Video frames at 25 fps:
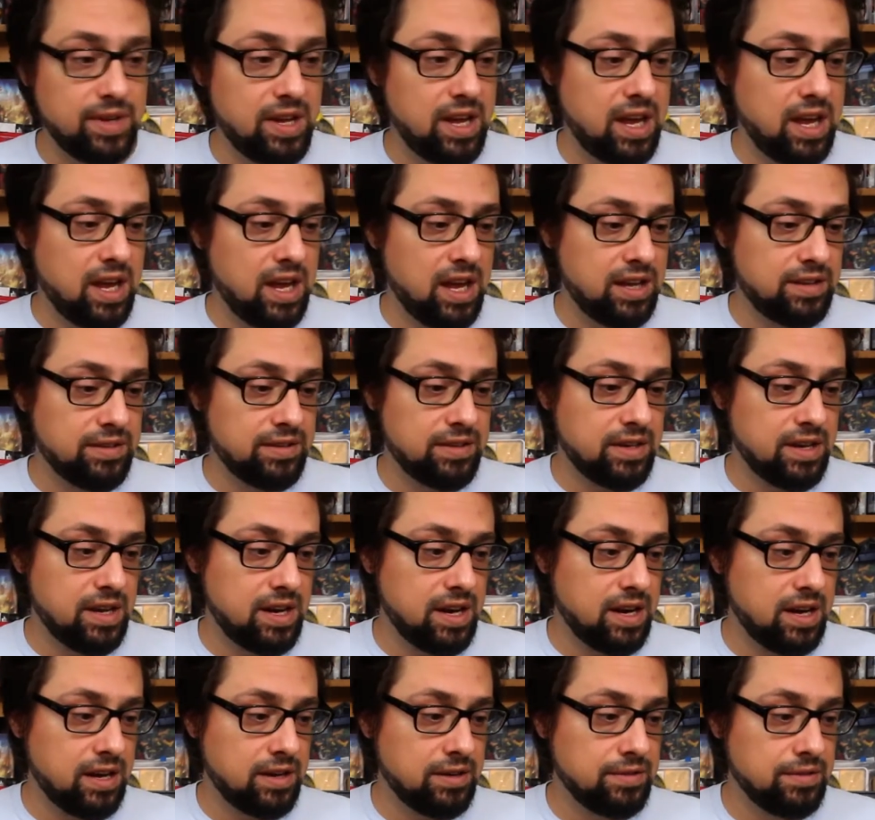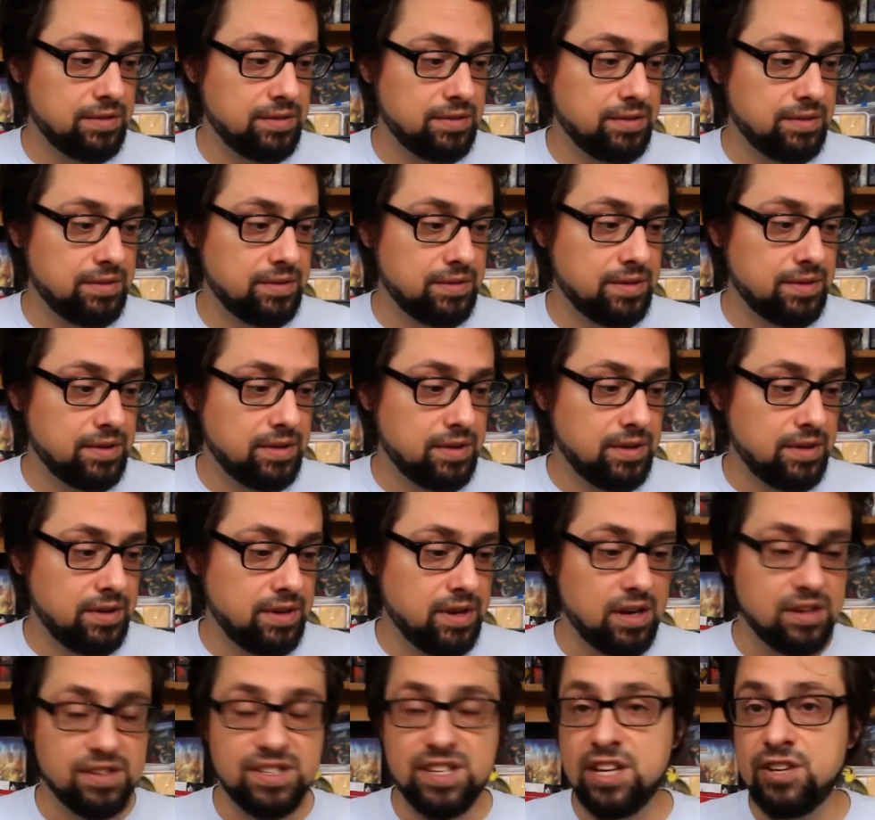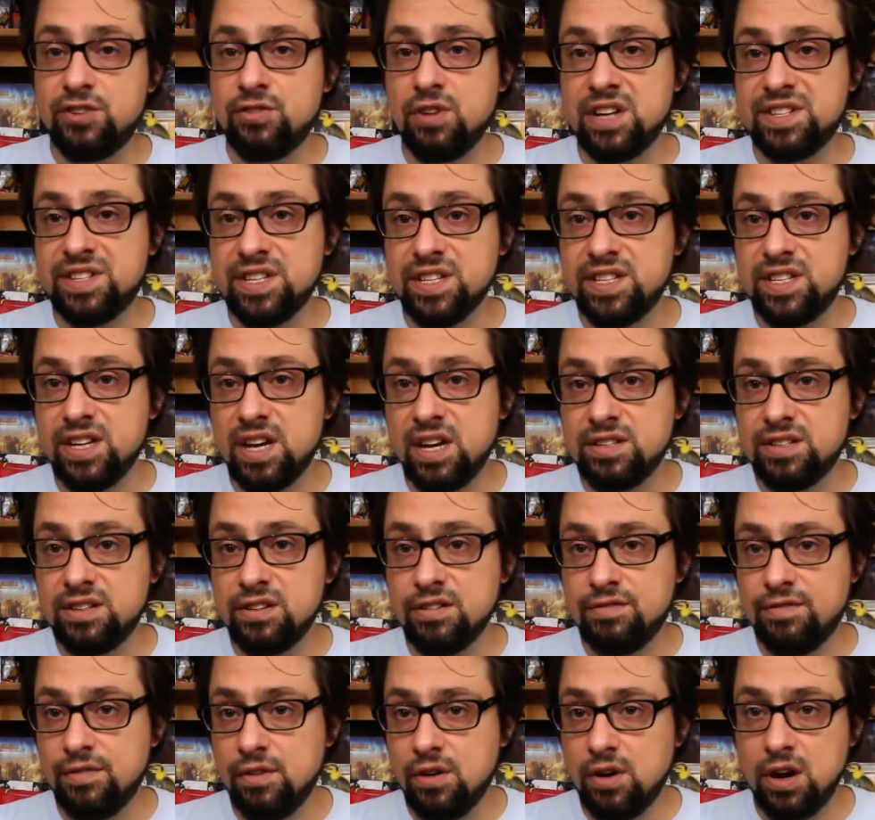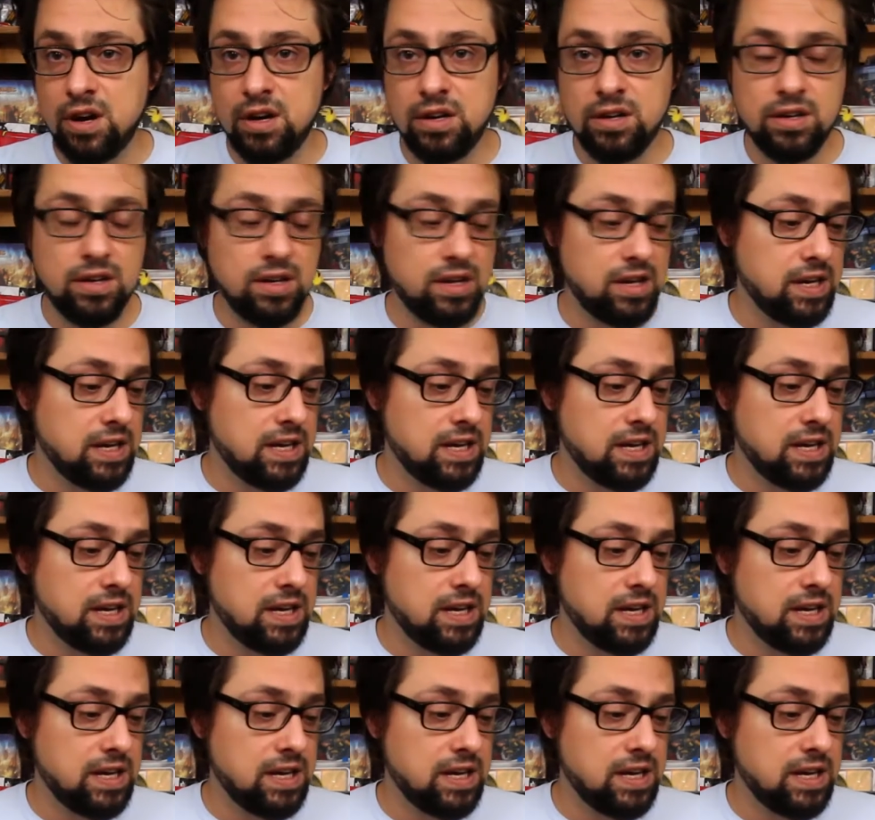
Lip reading: And, it's an interesting set so far.